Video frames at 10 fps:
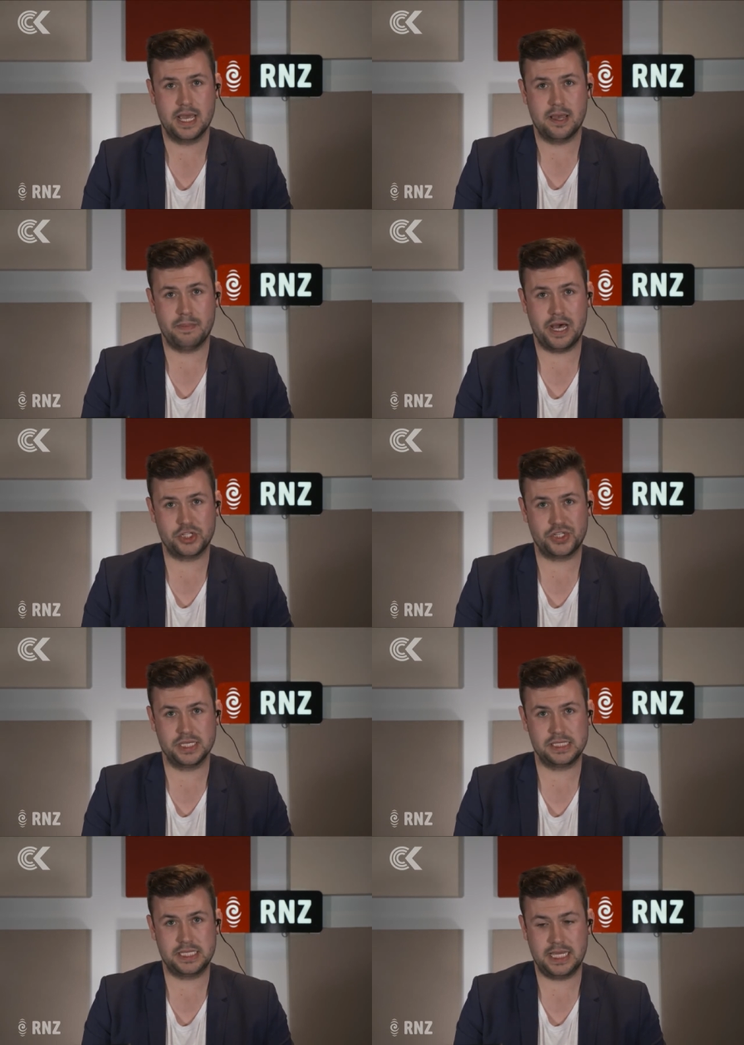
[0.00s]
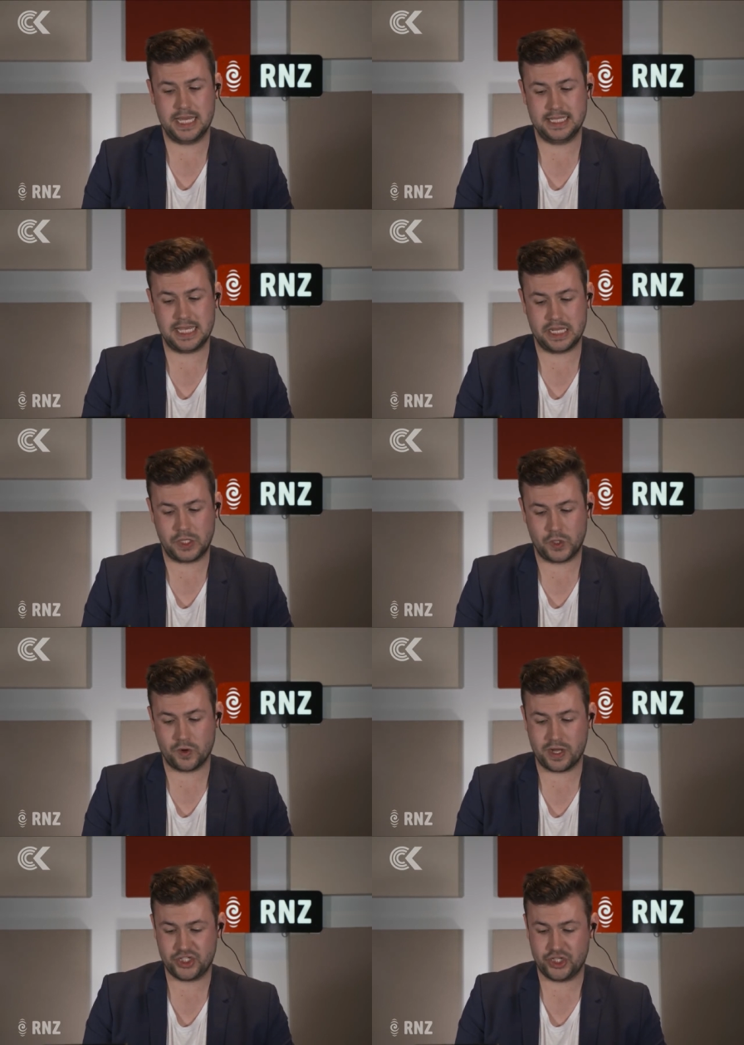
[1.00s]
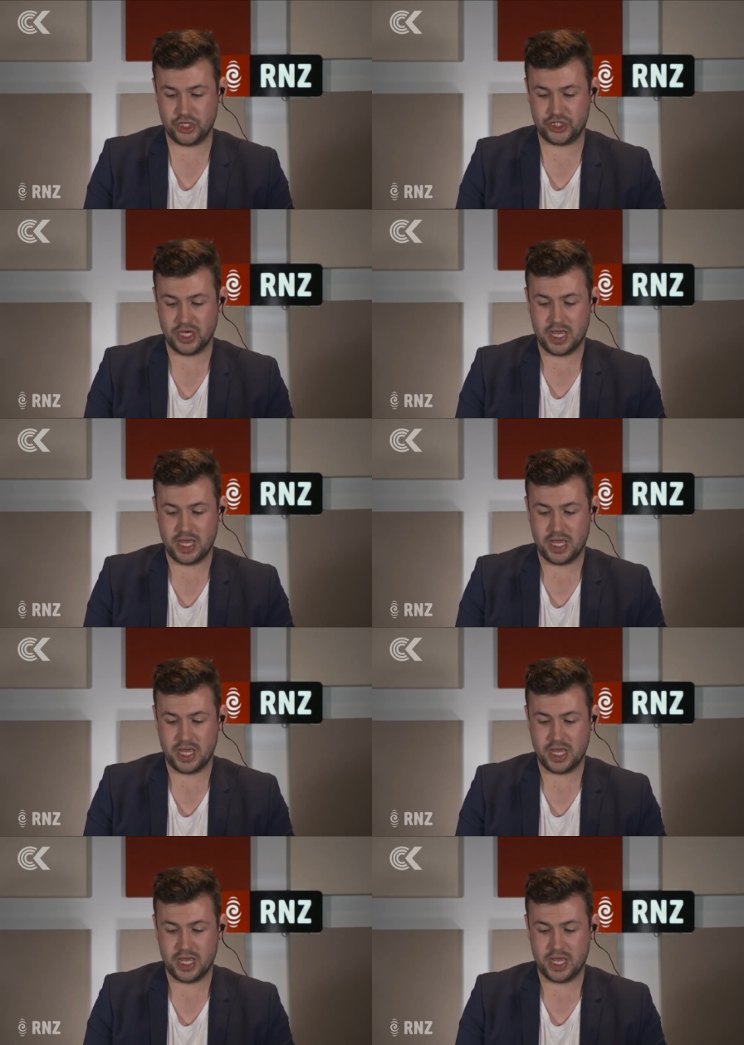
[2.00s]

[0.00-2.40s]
March this year down in Christchurch.